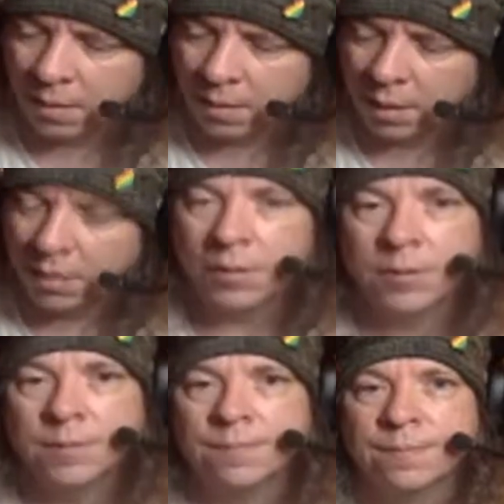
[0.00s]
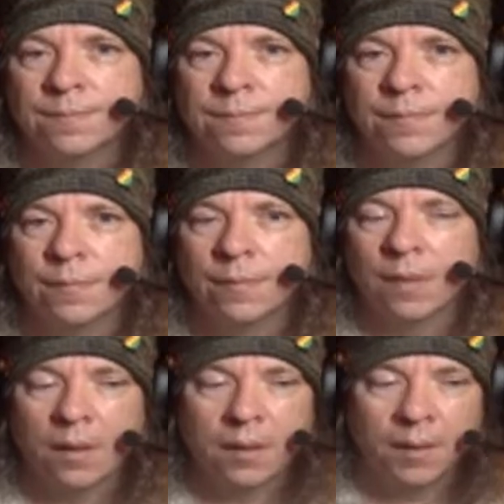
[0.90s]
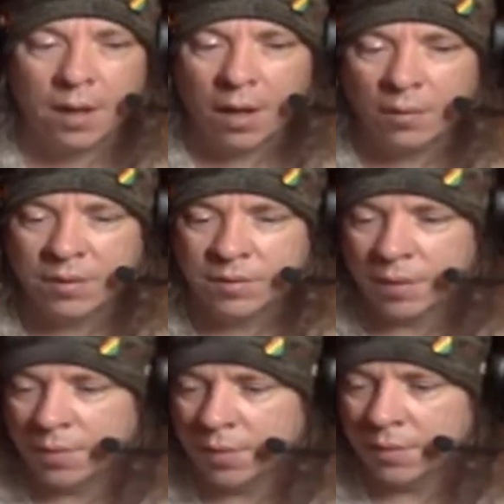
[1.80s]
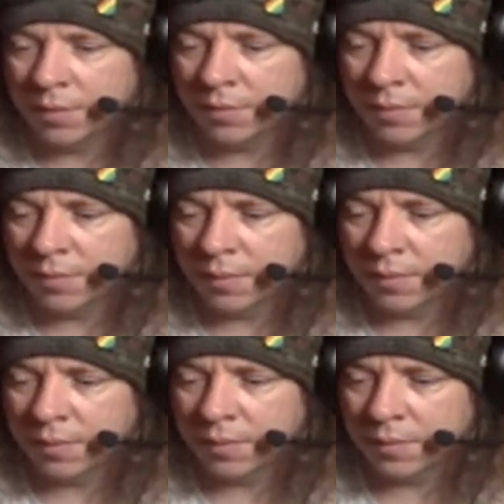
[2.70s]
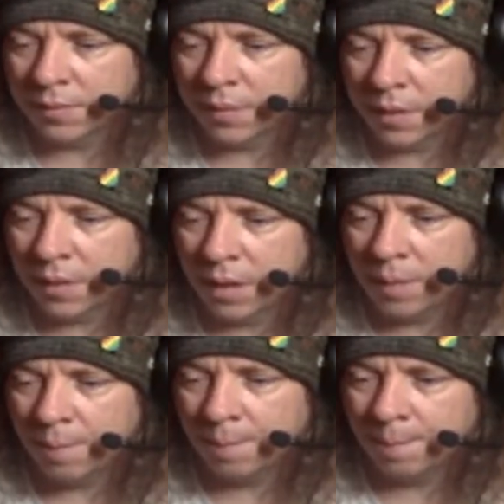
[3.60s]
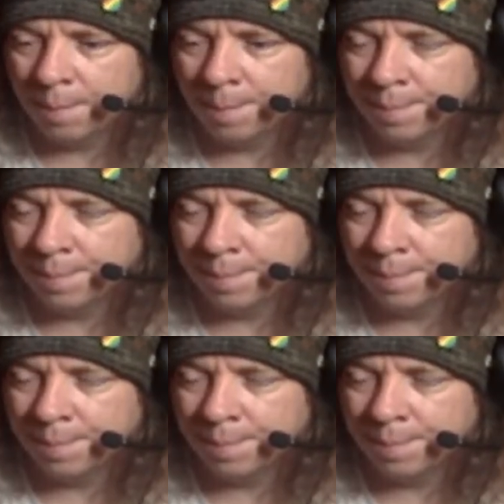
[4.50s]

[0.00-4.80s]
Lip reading: like like I was someone um